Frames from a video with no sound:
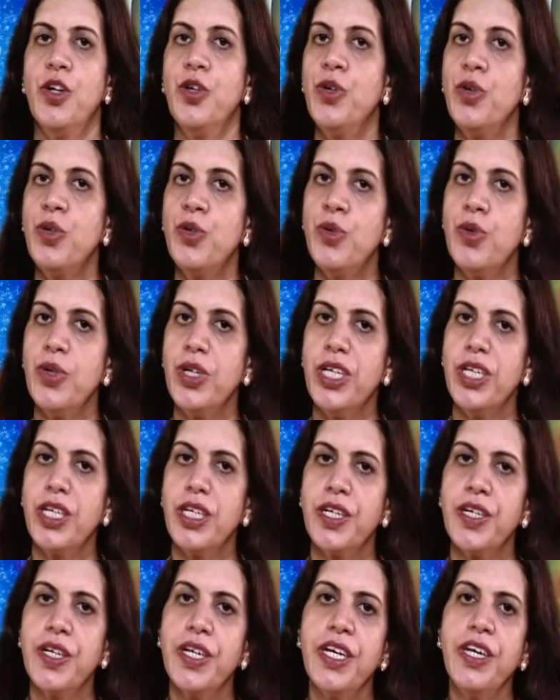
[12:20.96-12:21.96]
Due to
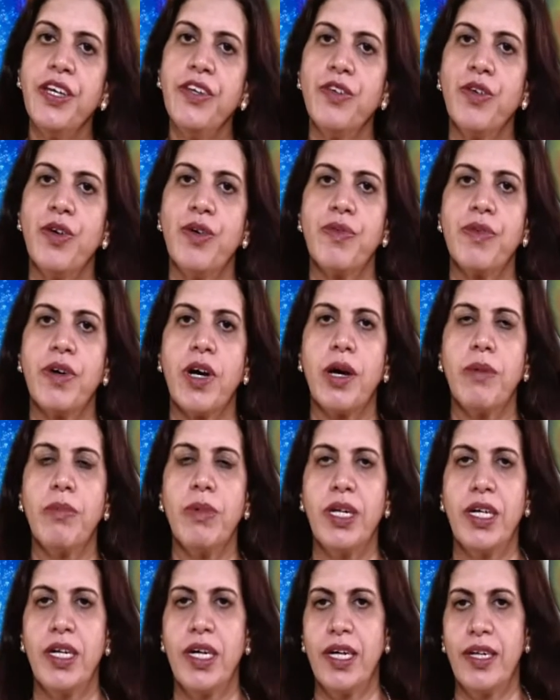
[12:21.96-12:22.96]
increase of
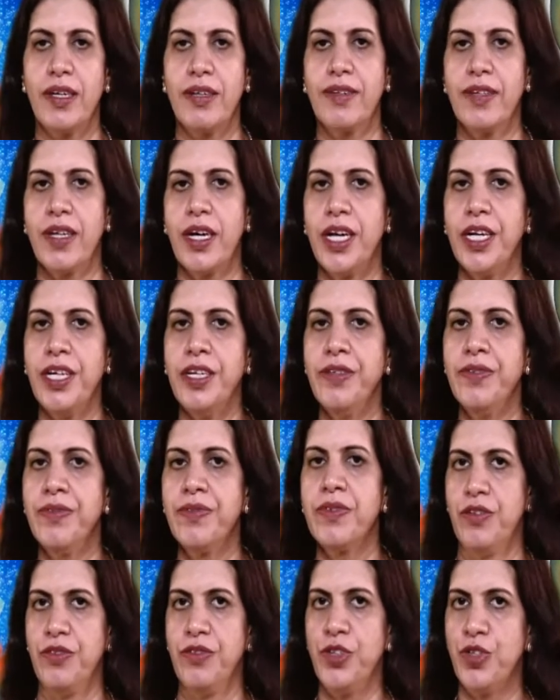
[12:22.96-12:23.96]
carbon dioxide,
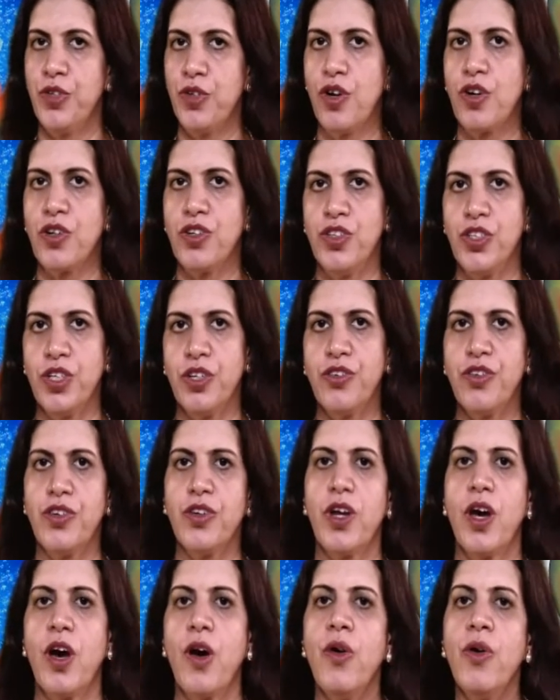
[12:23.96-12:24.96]
we talked just
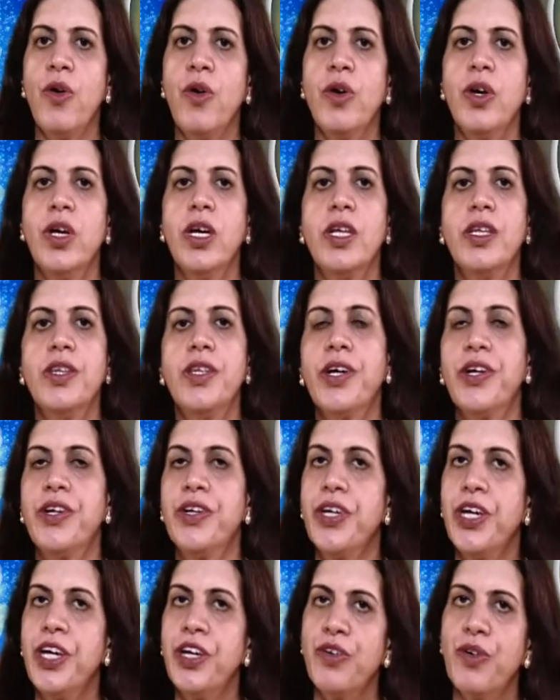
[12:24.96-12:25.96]
now, the
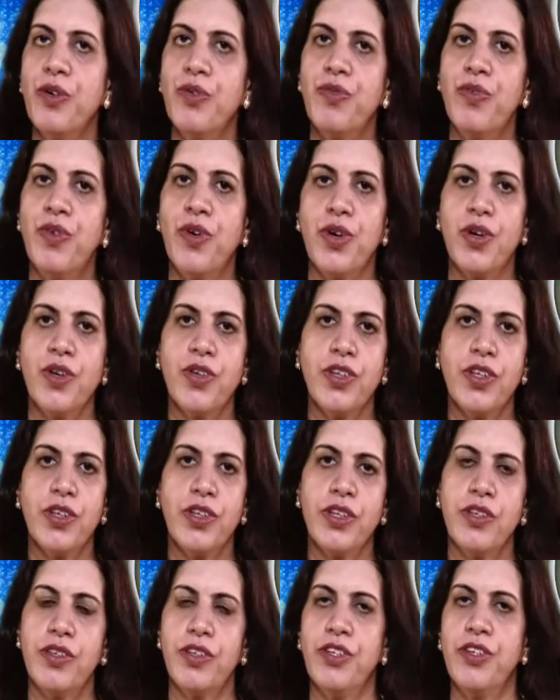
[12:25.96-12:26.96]
rate of
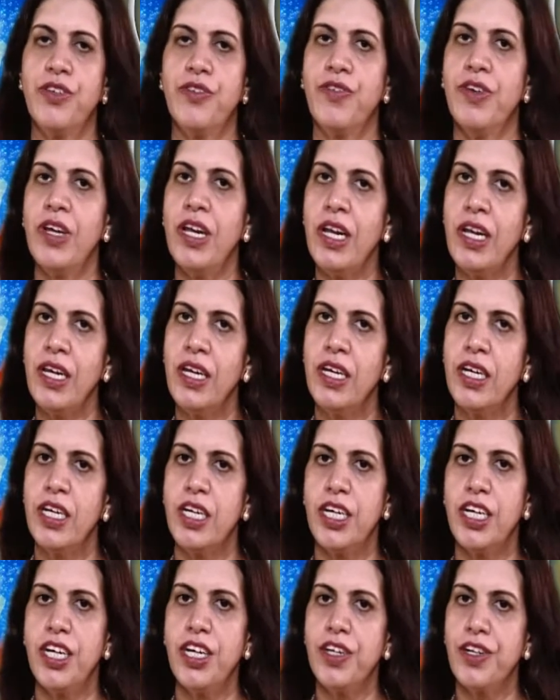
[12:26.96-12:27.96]
photosynthesis will
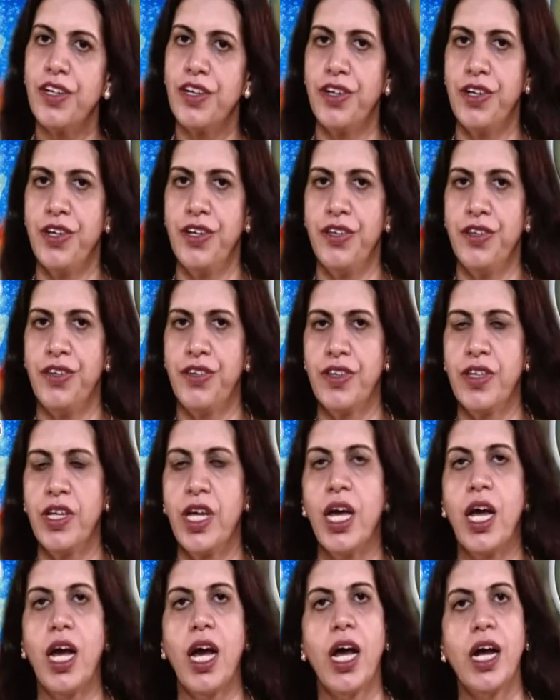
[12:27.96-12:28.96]
increase
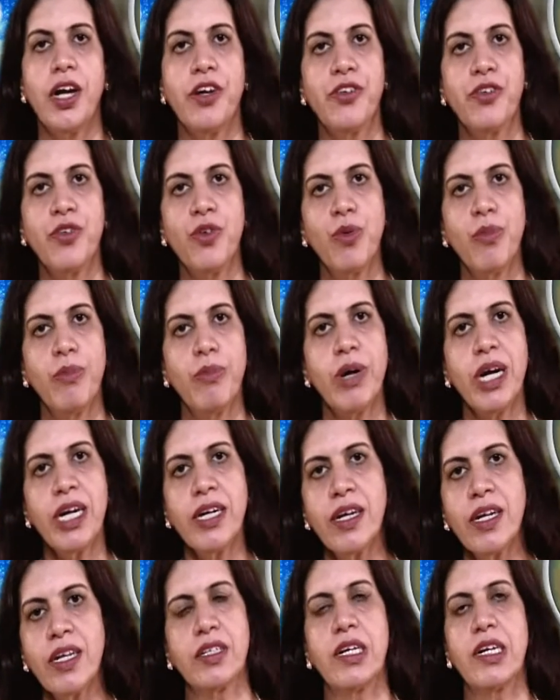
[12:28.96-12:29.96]
and
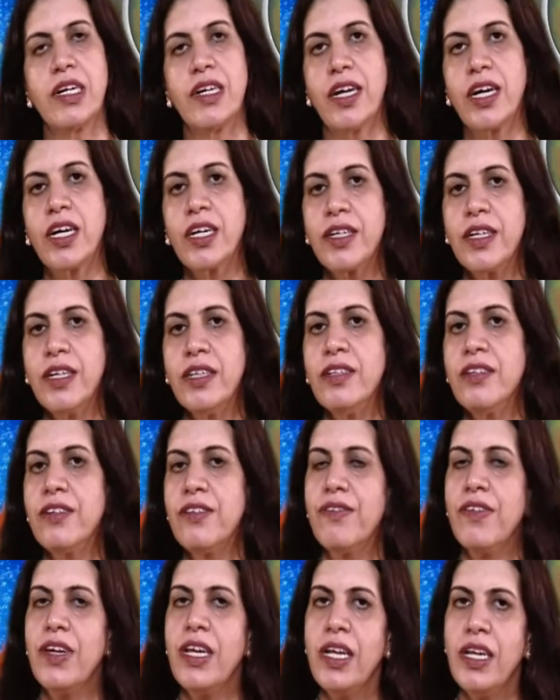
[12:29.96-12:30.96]
stomatal conductance
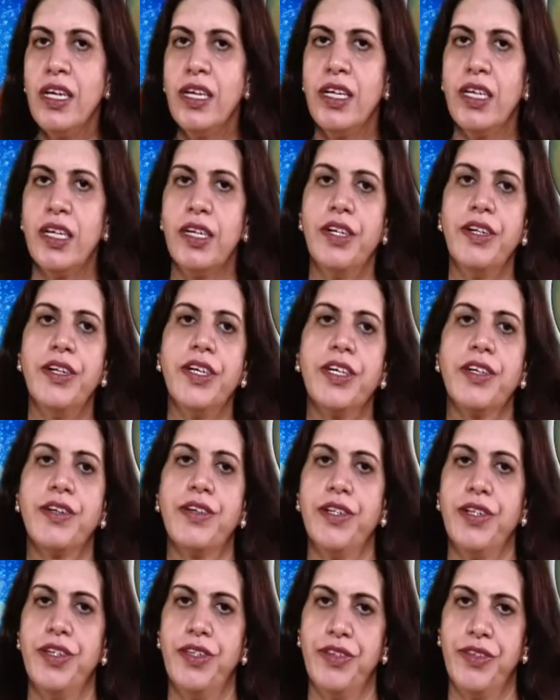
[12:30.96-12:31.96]
will
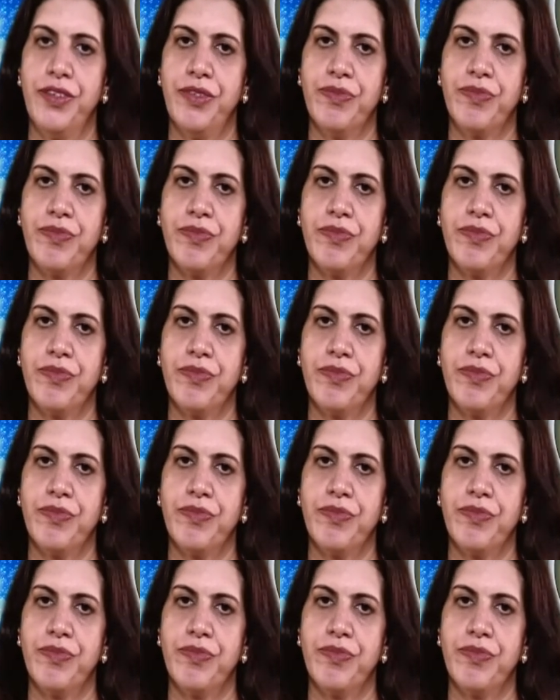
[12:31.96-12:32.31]
decrease.